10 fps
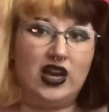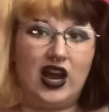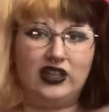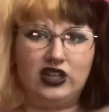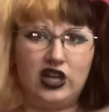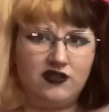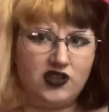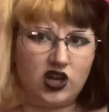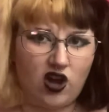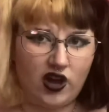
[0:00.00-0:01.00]
I loved
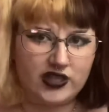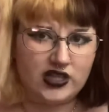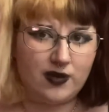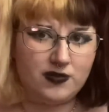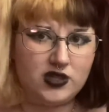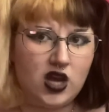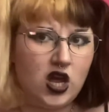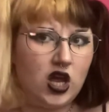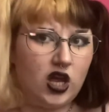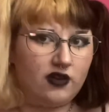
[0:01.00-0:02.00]
the concept
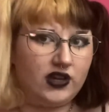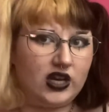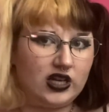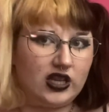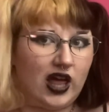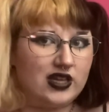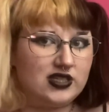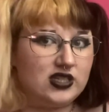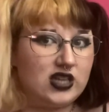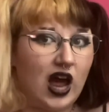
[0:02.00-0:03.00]
of getting glasses.